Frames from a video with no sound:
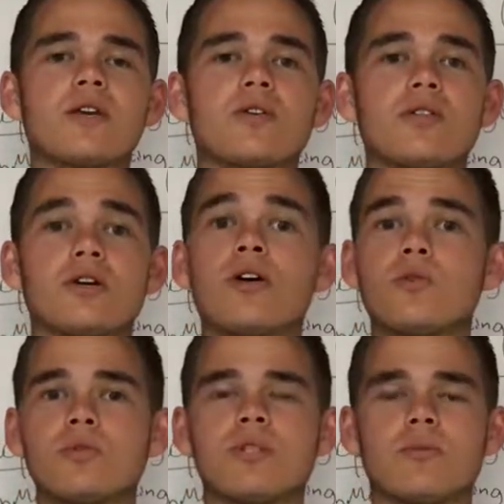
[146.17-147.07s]
called a
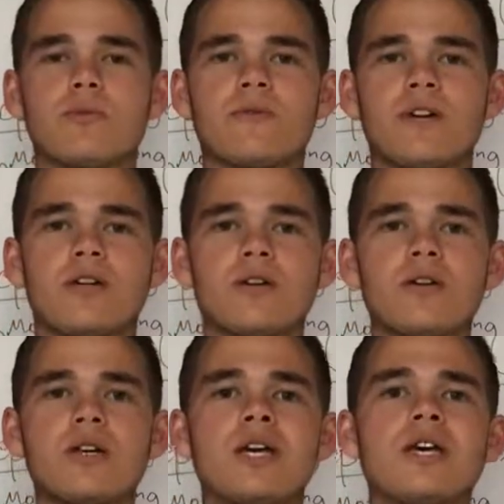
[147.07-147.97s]
hosting provider,
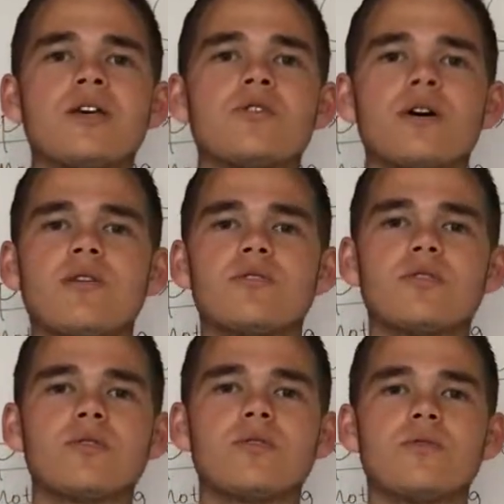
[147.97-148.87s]
you have
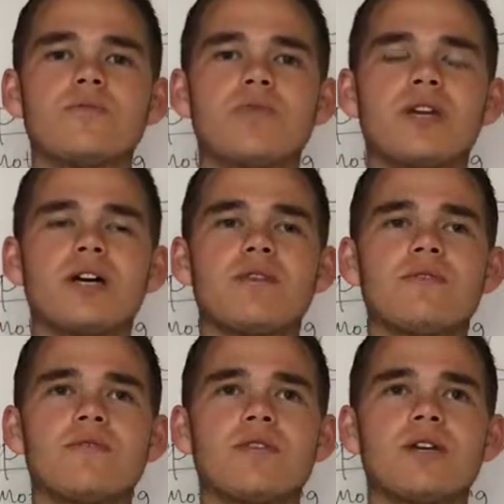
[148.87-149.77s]
to have
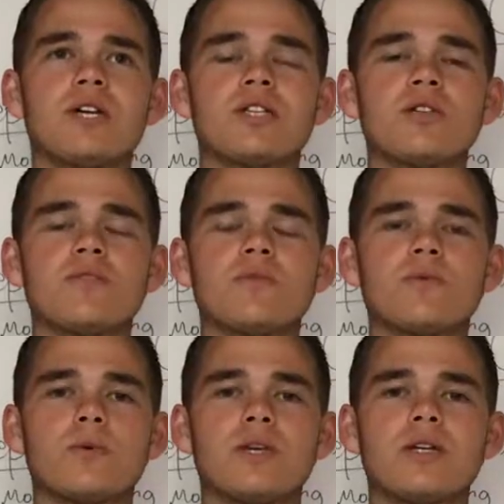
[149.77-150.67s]
a
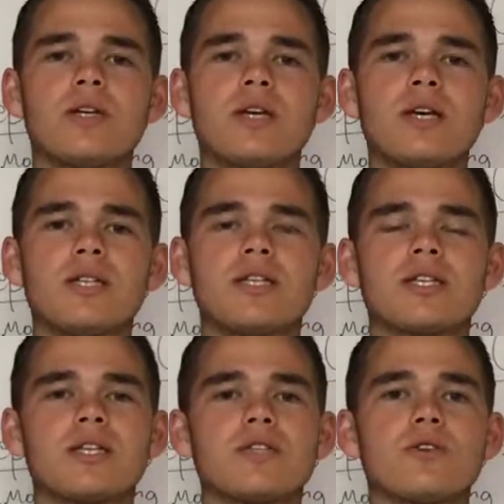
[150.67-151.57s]
software that
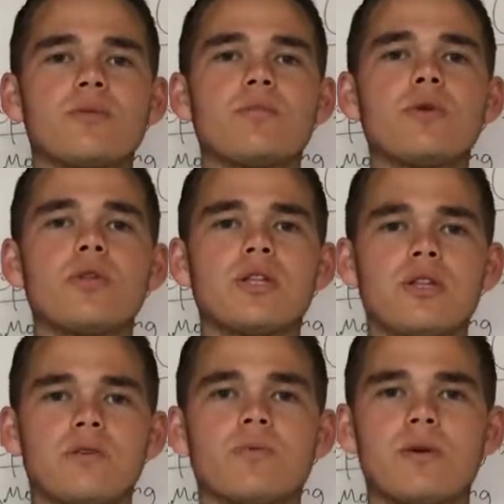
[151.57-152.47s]
can start building
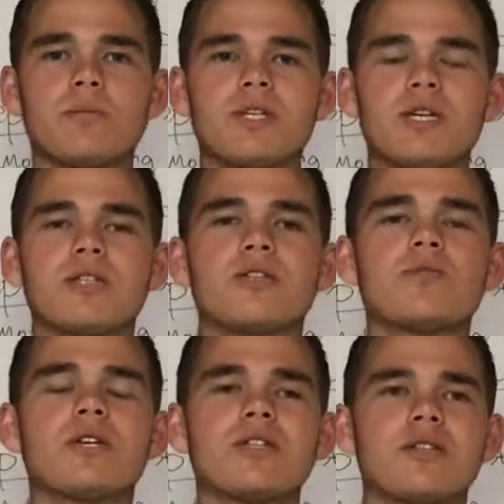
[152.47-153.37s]
your website, so
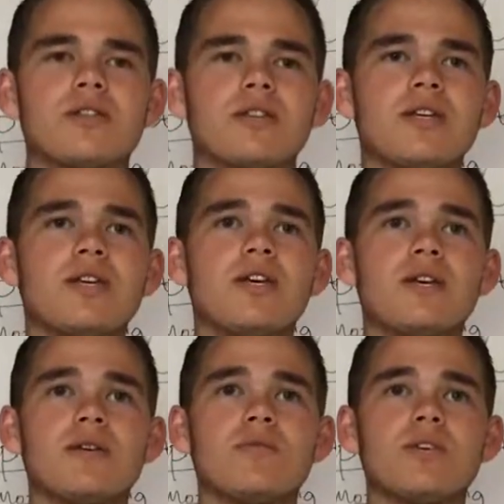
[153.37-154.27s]
that
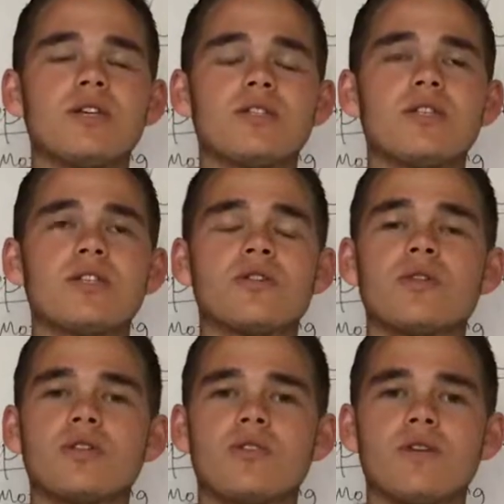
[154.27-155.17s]
you
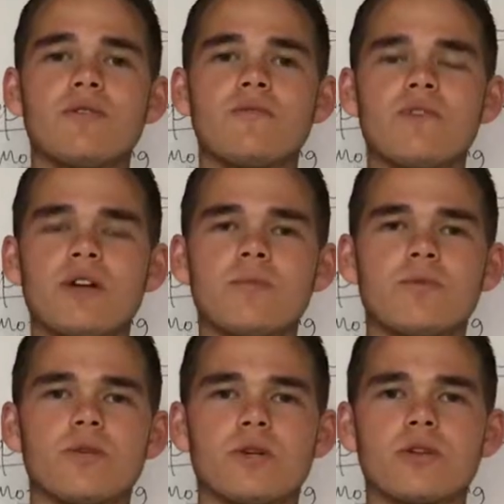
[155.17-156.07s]
have a
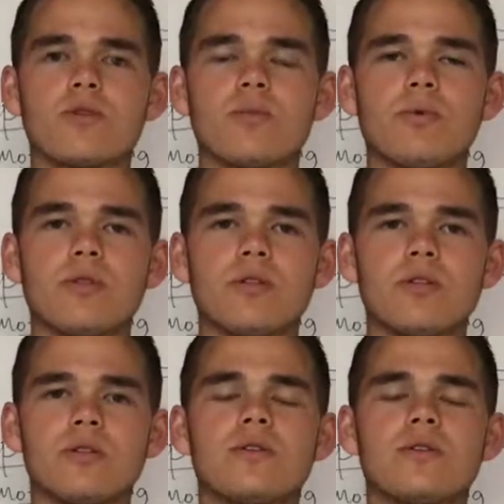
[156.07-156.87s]
framework to build on.